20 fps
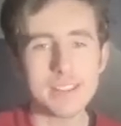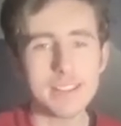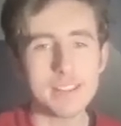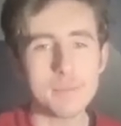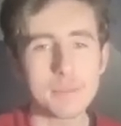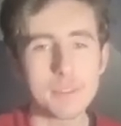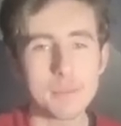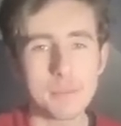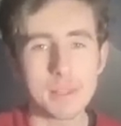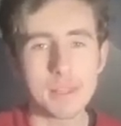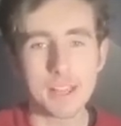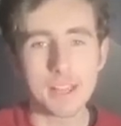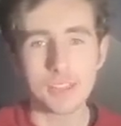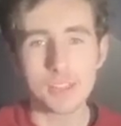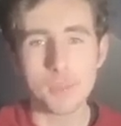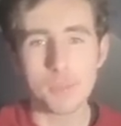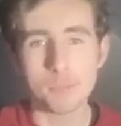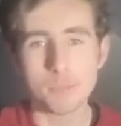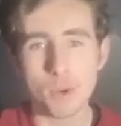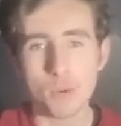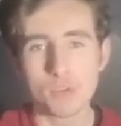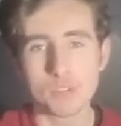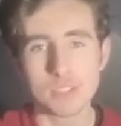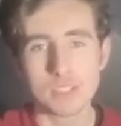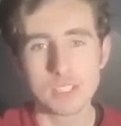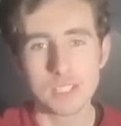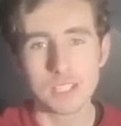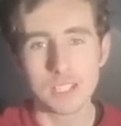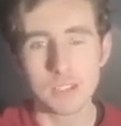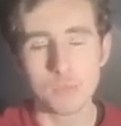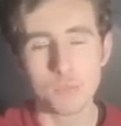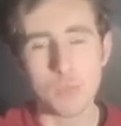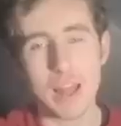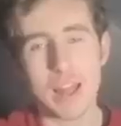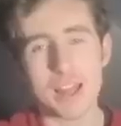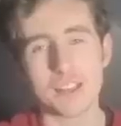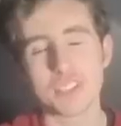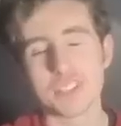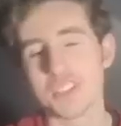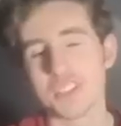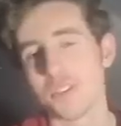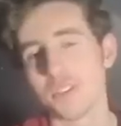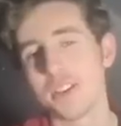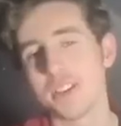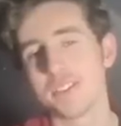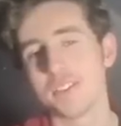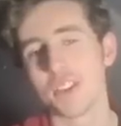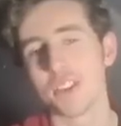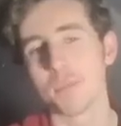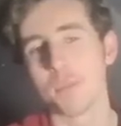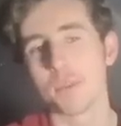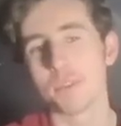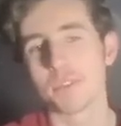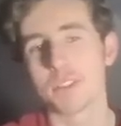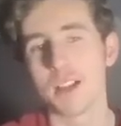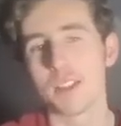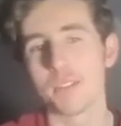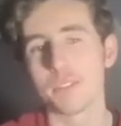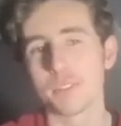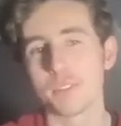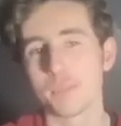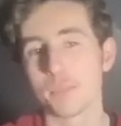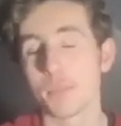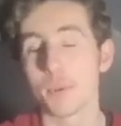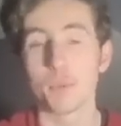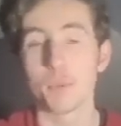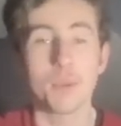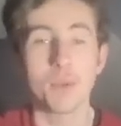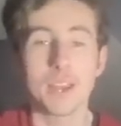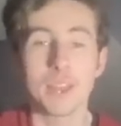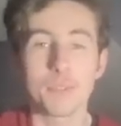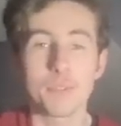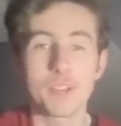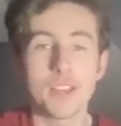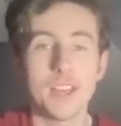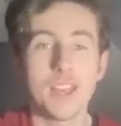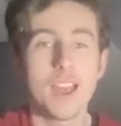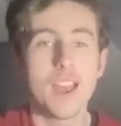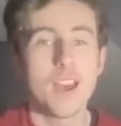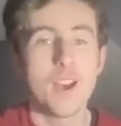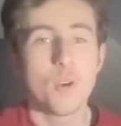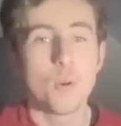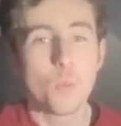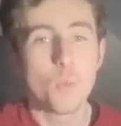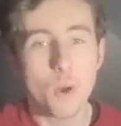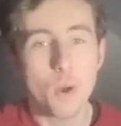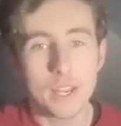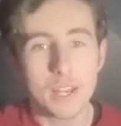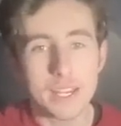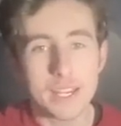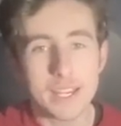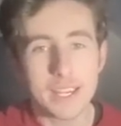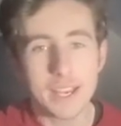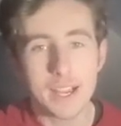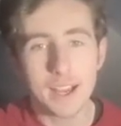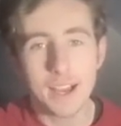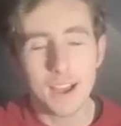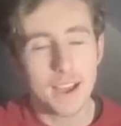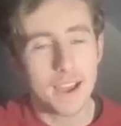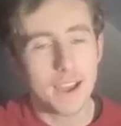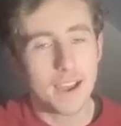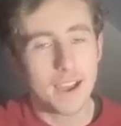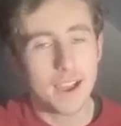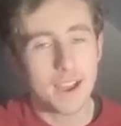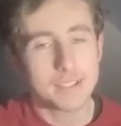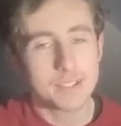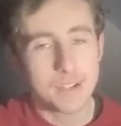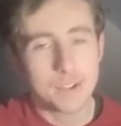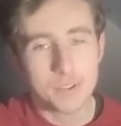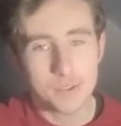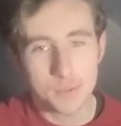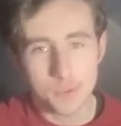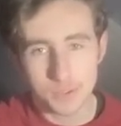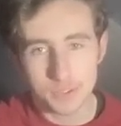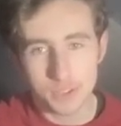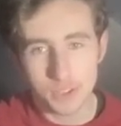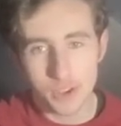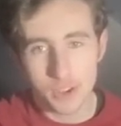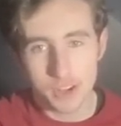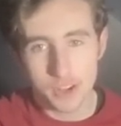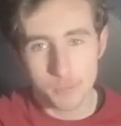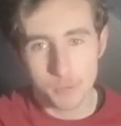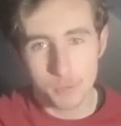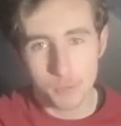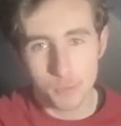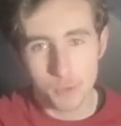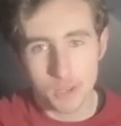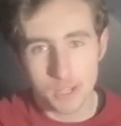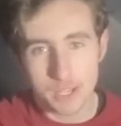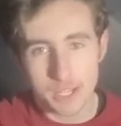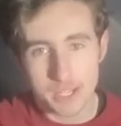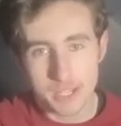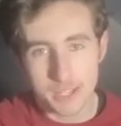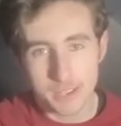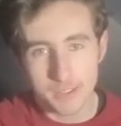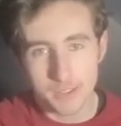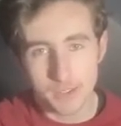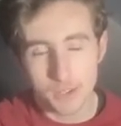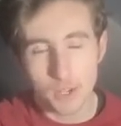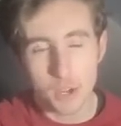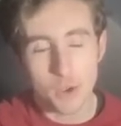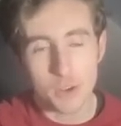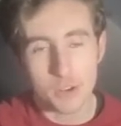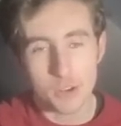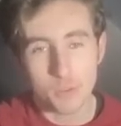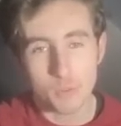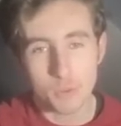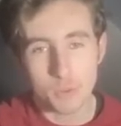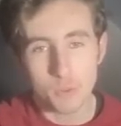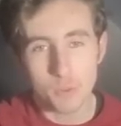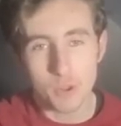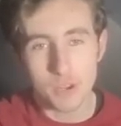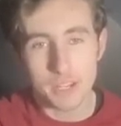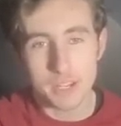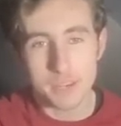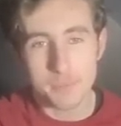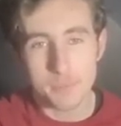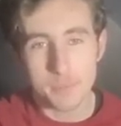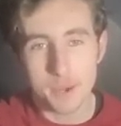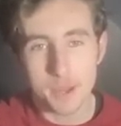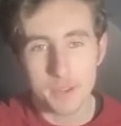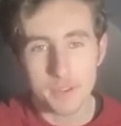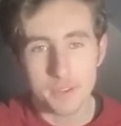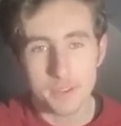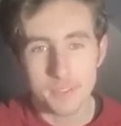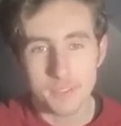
seems to be like the most well actually no, he's not the most colorful, but whatever. Wally I I don't know what's going up with Wally, going on with Wally, but